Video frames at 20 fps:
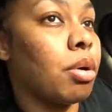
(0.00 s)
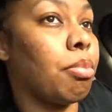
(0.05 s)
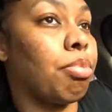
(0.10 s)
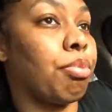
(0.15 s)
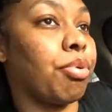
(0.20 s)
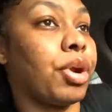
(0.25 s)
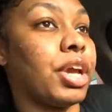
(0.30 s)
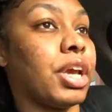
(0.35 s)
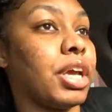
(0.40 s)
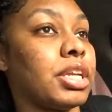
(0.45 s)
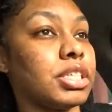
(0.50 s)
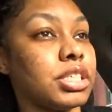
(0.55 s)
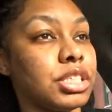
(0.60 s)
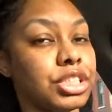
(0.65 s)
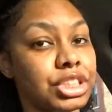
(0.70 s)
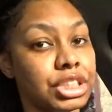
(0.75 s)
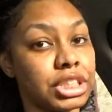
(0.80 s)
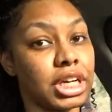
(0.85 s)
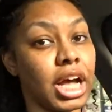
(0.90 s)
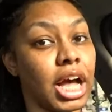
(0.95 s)
brand
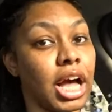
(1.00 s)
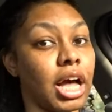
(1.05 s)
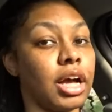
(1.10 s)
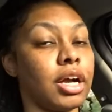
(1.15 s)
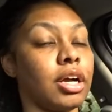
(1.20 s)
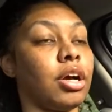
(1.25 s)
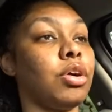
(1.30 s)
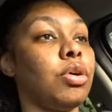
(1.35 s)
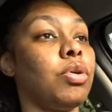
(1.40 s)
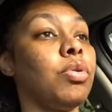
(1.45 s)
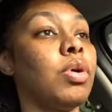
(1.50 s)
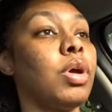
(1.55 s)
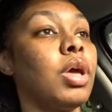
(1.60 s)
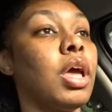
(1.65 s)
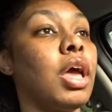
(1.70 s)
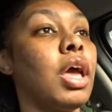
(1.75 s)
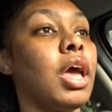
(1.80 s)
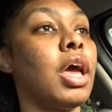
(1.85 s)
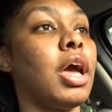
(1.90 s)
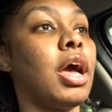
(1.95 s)
in Chicago.
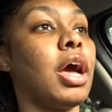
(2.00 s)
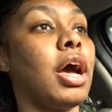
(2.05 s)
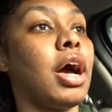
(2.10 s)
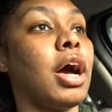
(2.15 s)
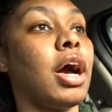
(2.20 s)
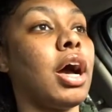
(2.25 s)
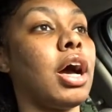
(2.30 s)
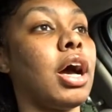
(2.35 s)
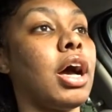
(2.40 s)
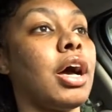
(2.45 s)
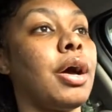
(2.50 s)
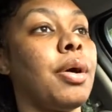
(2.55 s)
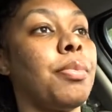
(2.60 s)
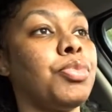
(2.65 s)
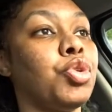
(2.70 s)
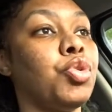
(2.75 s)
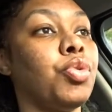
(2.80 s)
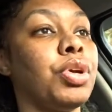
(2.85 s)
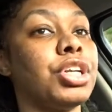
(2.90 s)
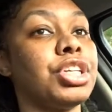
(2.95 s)

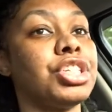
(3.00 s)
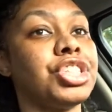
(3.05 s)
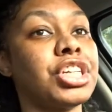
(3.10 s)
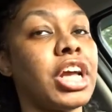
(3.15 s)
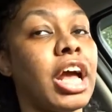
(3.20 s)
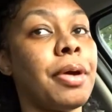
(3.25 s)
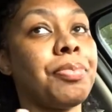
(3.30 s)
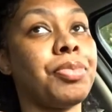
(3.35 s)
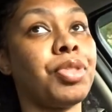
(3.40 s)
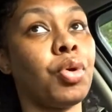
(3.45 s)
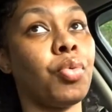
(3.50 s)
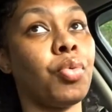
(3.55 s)
Um, you can shop the